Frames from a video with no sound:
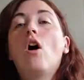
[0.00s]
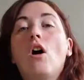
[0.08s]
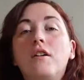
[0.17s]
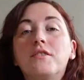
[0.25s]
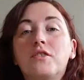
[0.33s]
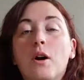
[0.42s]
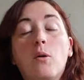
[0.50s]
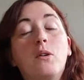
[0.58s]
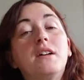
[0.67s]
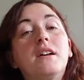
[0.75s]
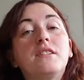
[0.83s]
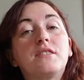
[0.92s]

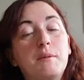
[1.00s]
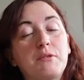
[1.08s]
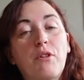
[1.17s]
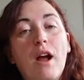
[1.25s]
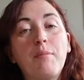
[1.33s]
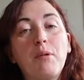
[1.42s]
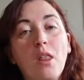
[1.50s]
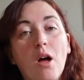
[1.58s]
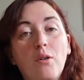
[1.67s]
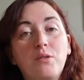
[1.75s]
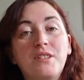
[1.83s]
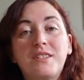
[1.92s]
Also, subscribe
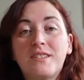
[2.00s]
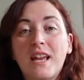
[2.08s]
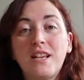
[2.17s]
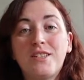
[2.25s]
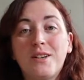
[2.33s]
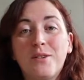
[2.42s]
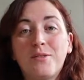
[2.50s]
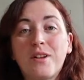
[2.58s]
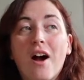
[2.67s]
below to stay tuned